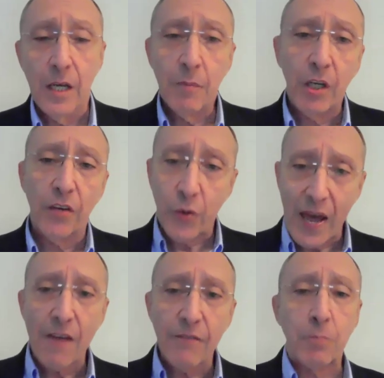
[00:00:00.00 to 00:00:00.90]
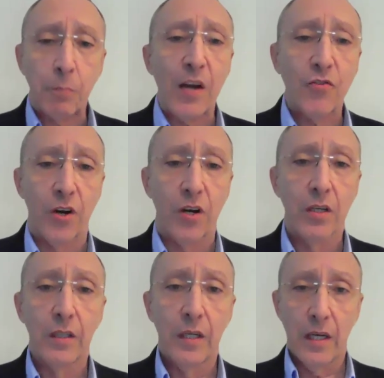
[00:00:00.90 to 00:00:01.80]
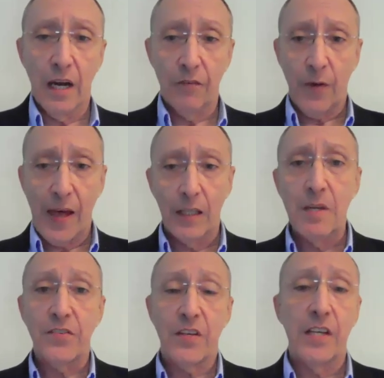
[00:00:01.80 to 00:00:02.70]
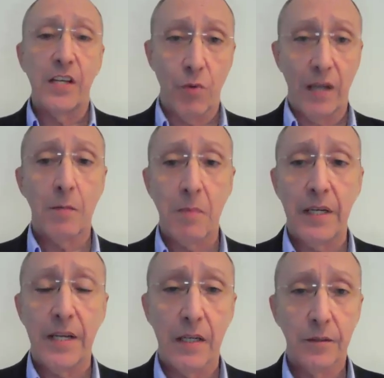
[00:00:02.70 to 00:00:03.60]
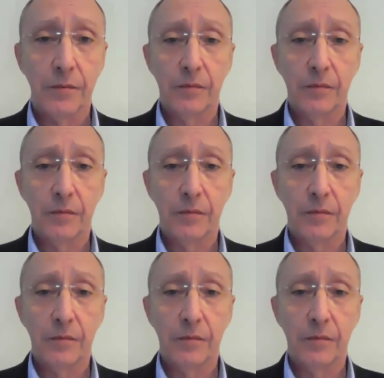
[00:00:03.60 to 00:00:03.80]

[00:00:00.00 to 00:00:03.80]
because you have this pressure of elements in the Israeli media,